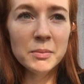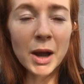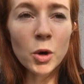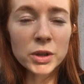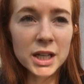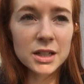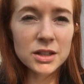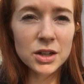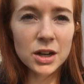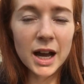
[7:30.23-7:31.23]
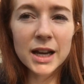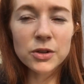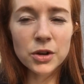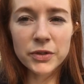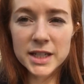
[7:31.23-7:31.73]
My only concern, I
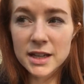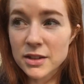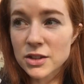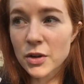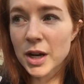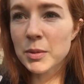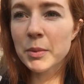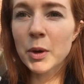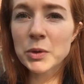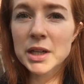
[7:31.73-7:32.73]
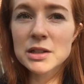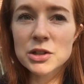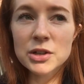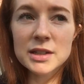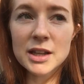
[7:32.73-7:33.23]
don't know if I said this already, but my only
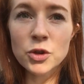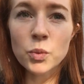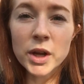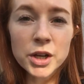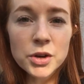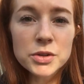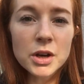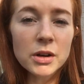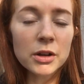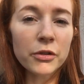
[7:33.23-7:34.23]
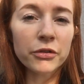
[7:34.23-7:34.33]
concern is that the windows are a little